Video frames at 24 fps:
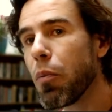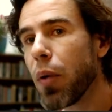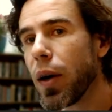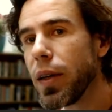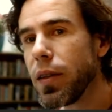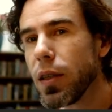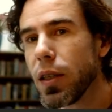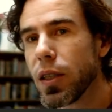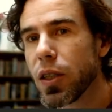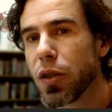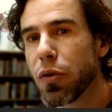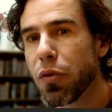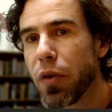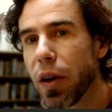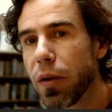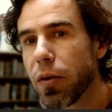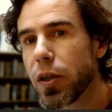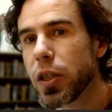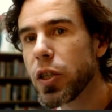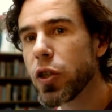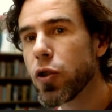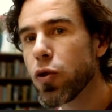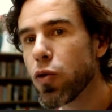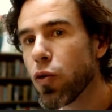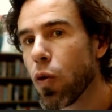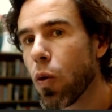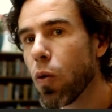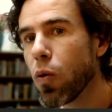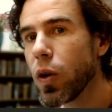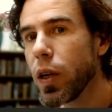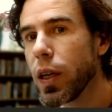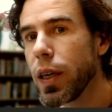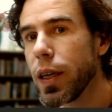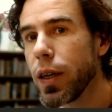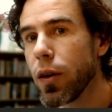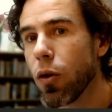Python is a very
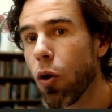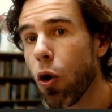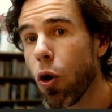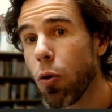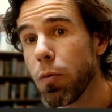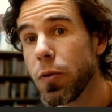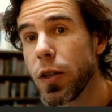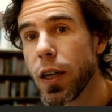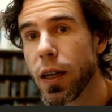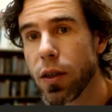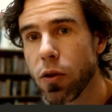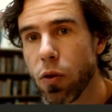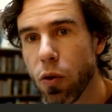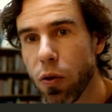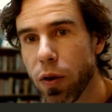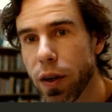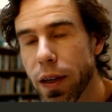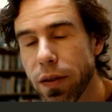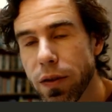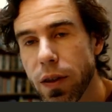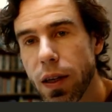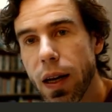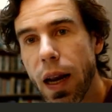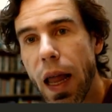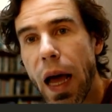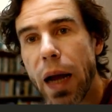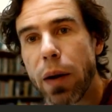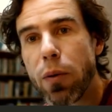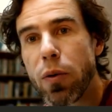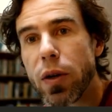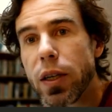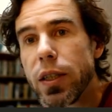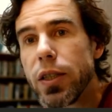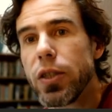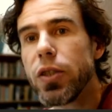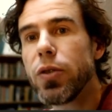strongly object-oriented
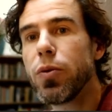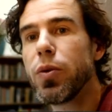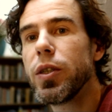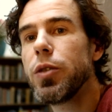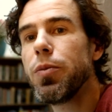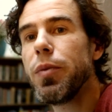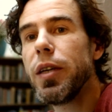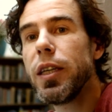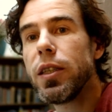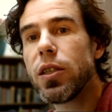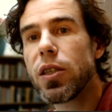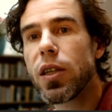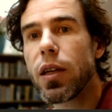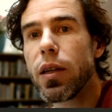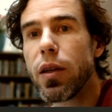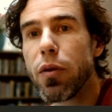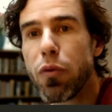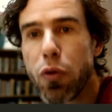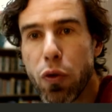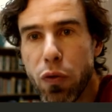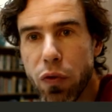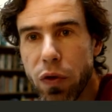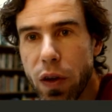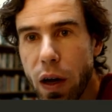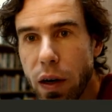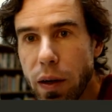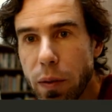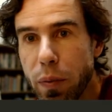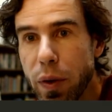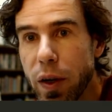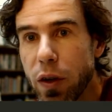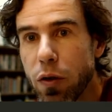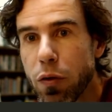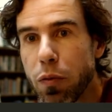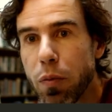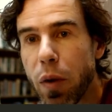language, which means that if you've done a
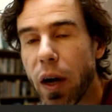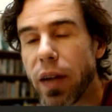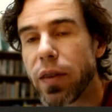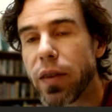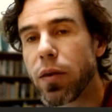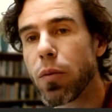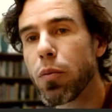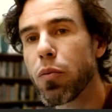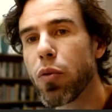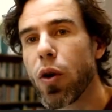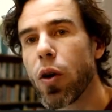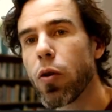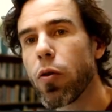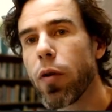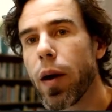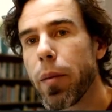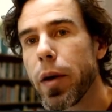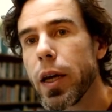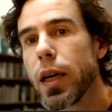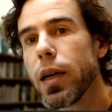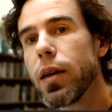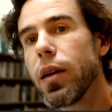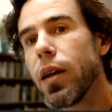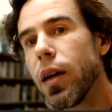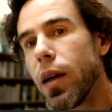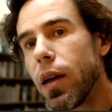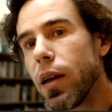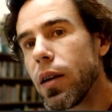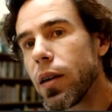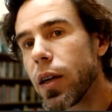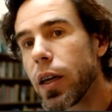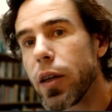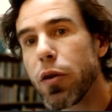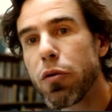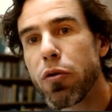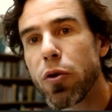bit of Python programming,
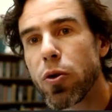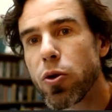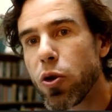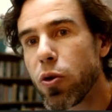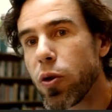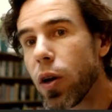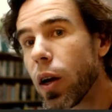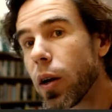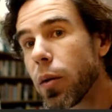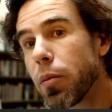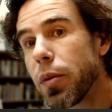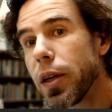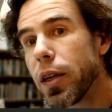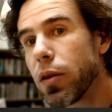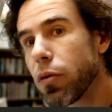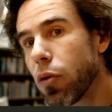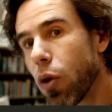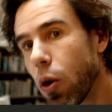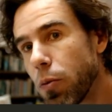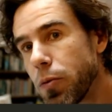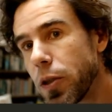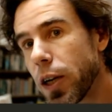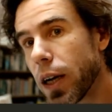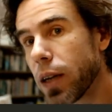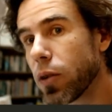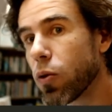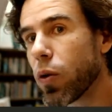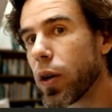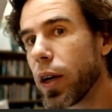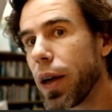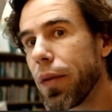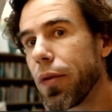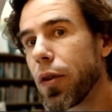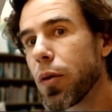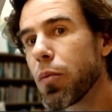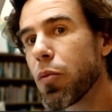then you've also done a bit of
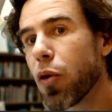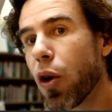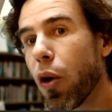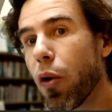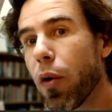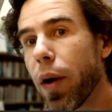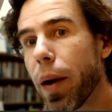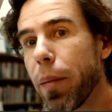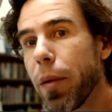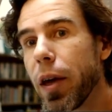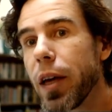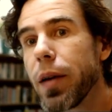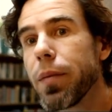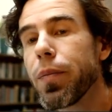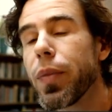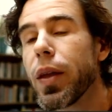object-oriented programming.